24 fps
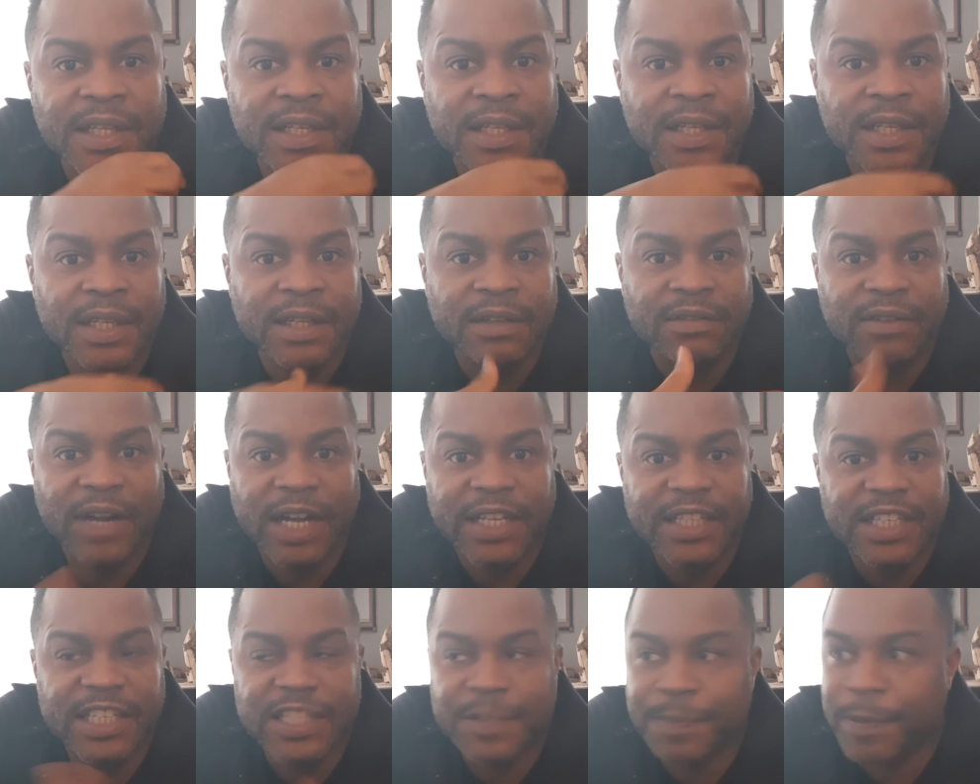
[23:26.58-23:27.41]
right?
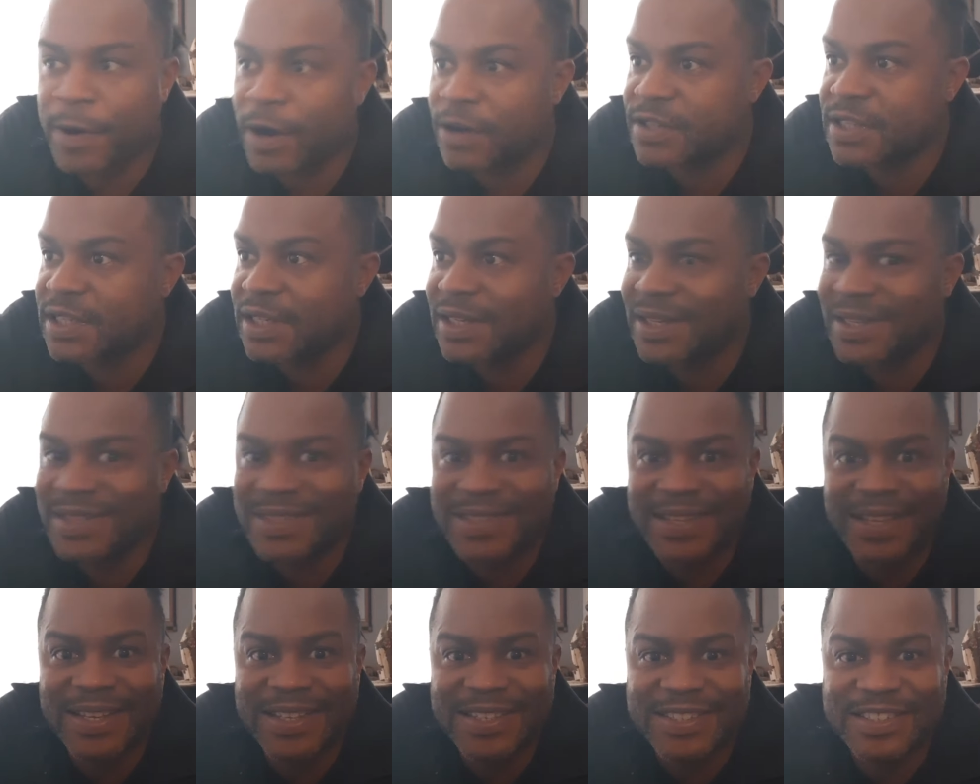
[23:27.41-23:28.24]
This
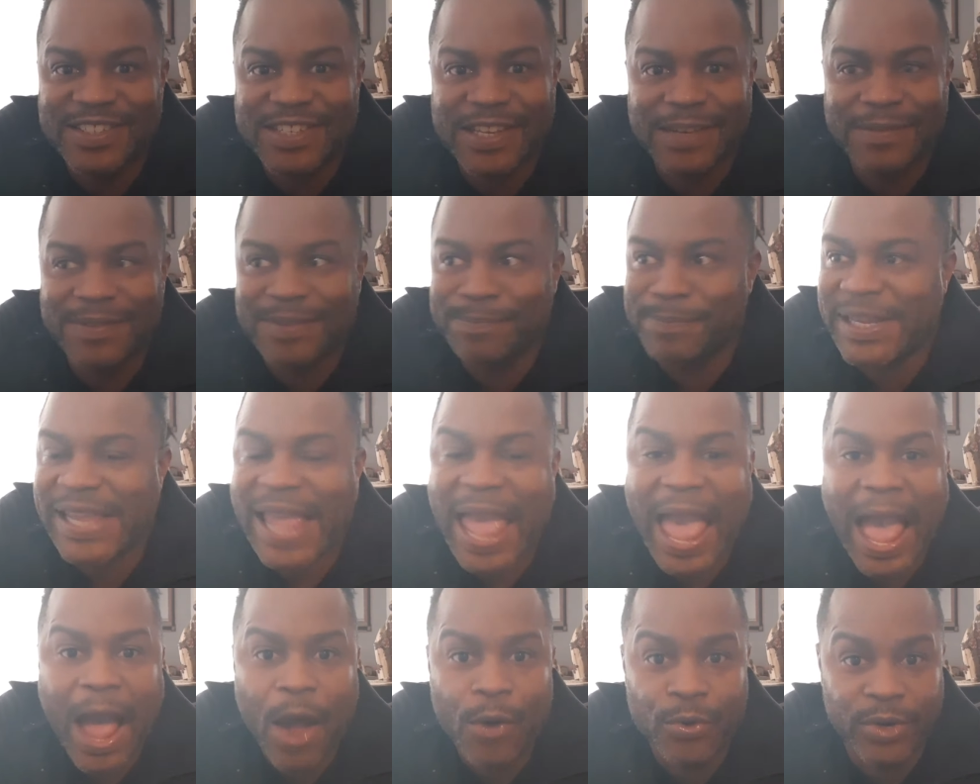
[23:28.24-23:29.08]
person should be
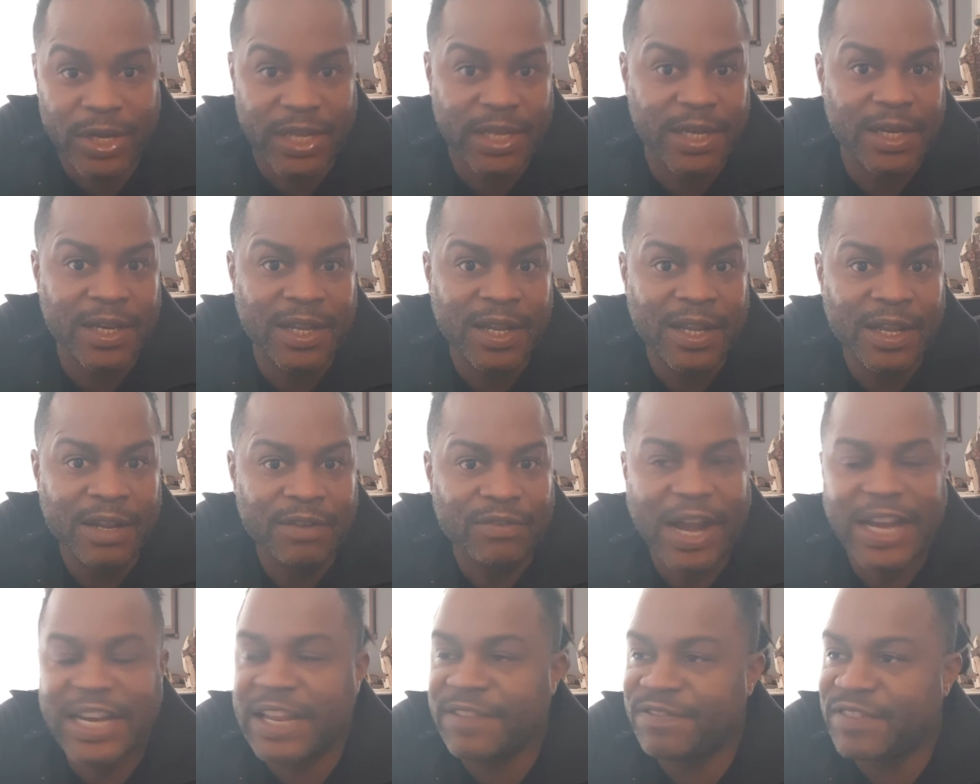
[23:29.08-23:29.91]
outed,
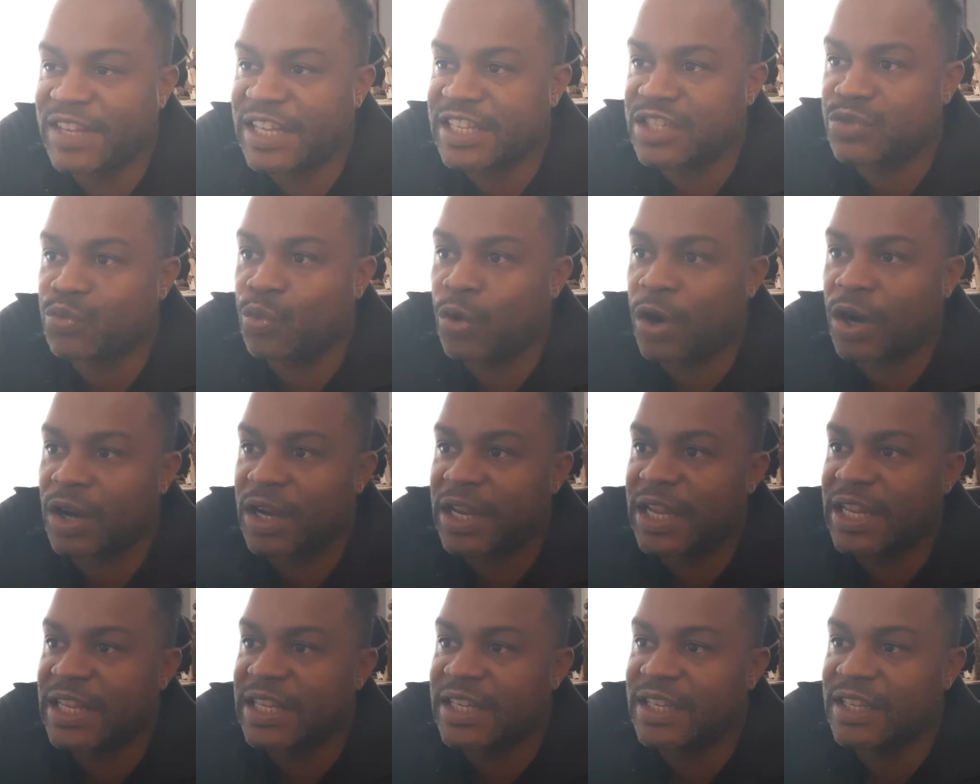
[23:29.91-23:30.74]
right? If this were
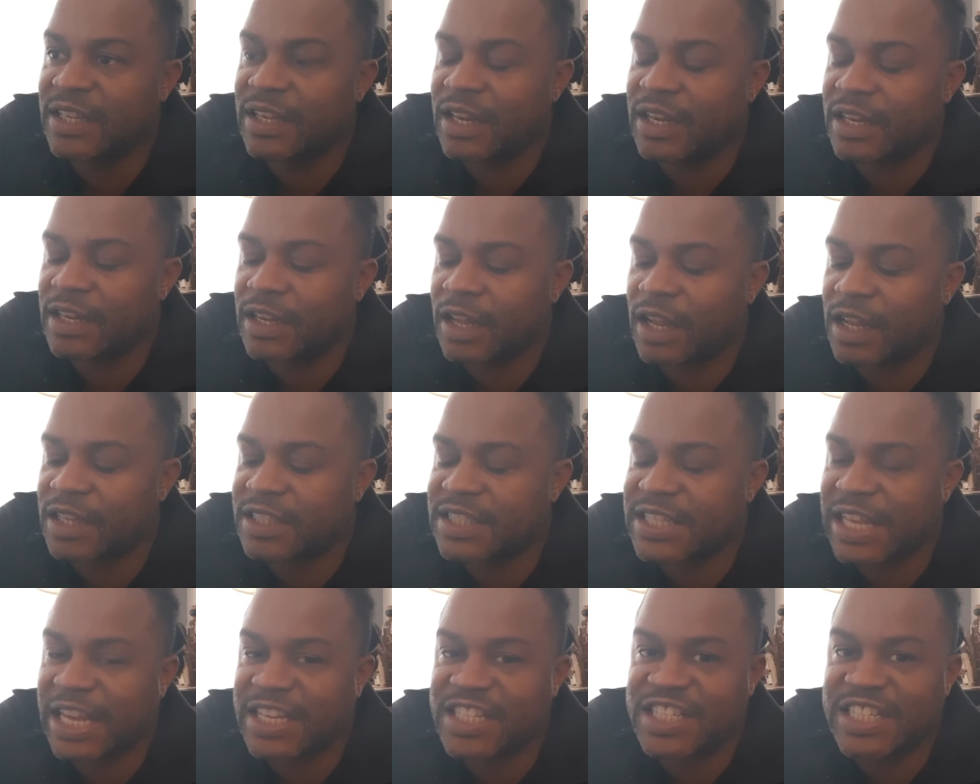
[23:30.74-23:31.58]
in
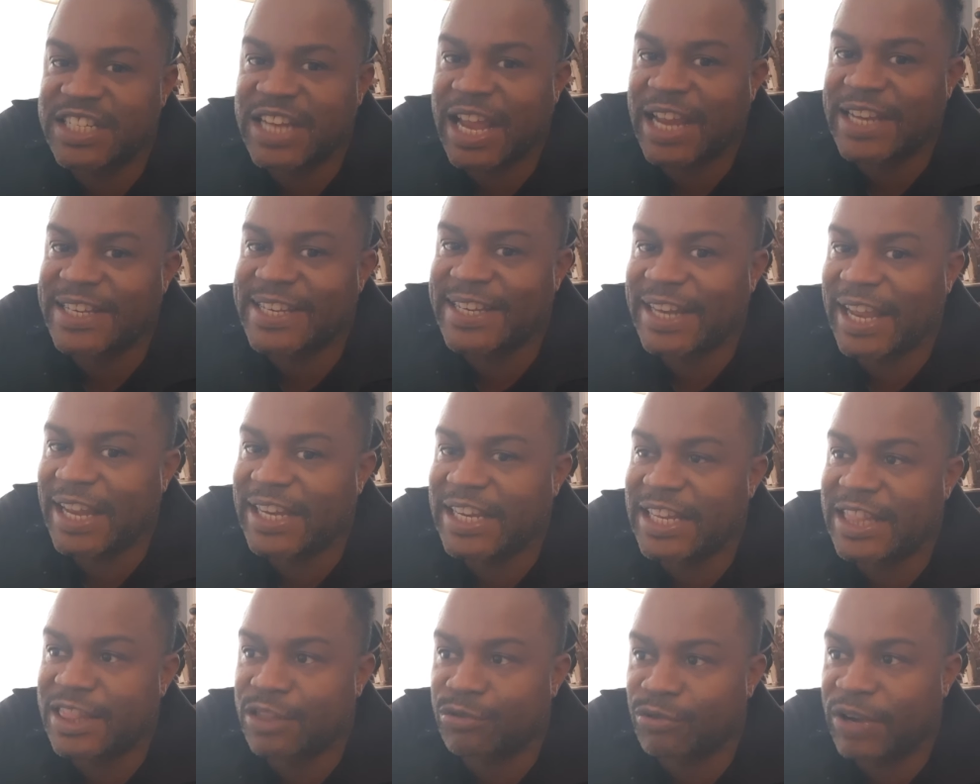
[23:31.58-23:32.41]
Section
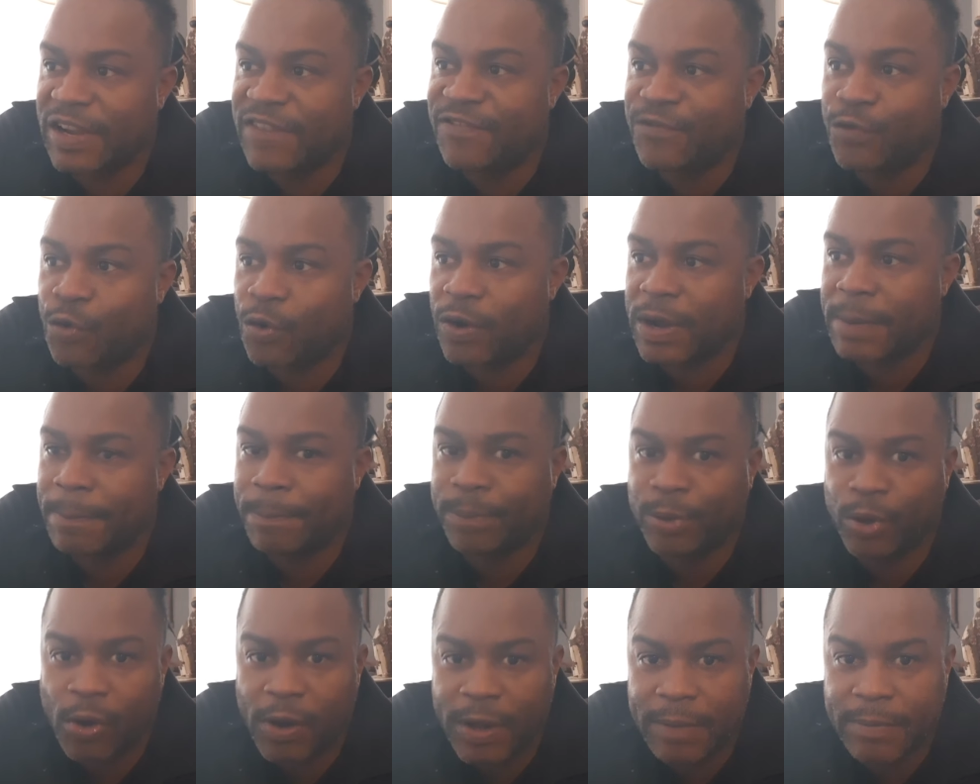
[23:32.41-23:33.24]
1983 for
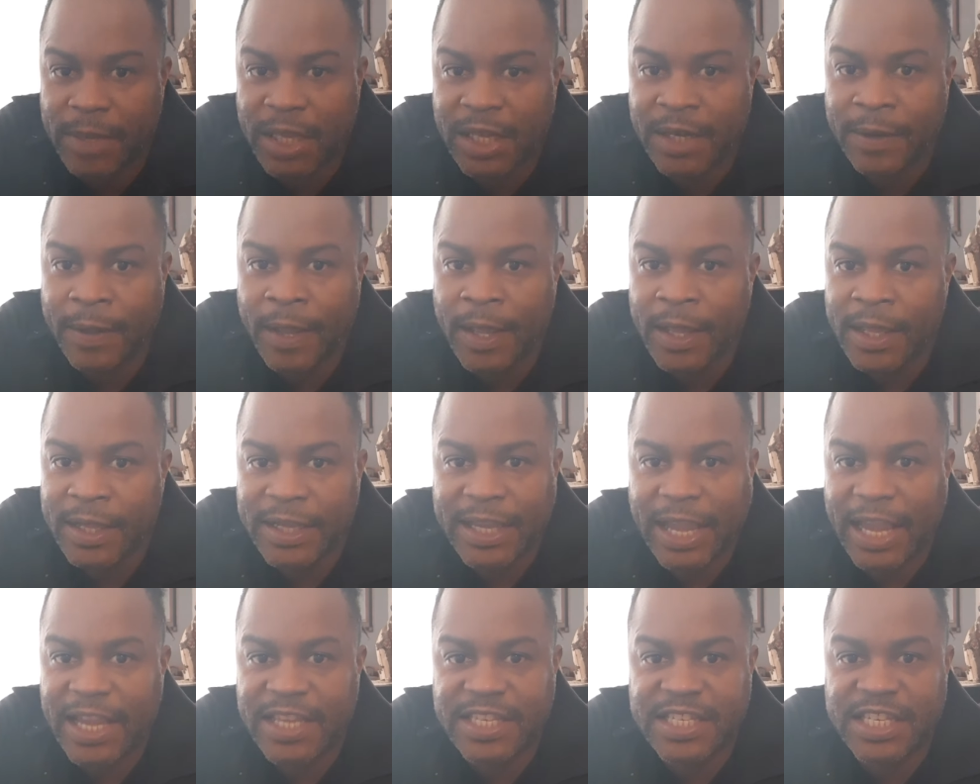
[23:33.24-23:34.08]
employment,
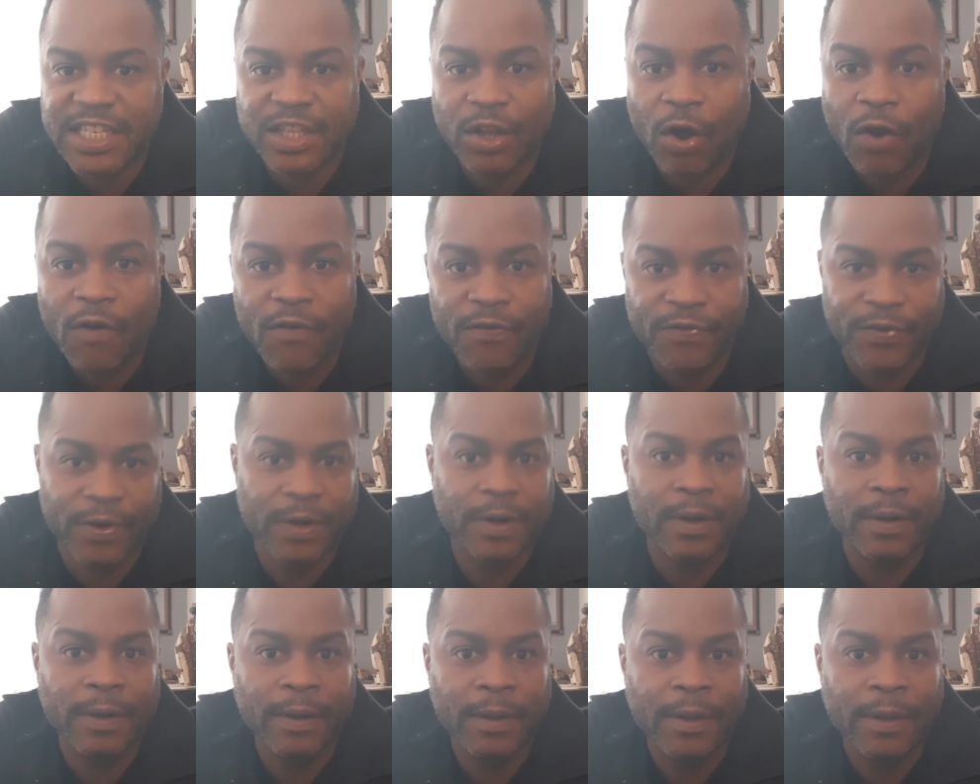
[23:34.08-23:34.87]
case is over.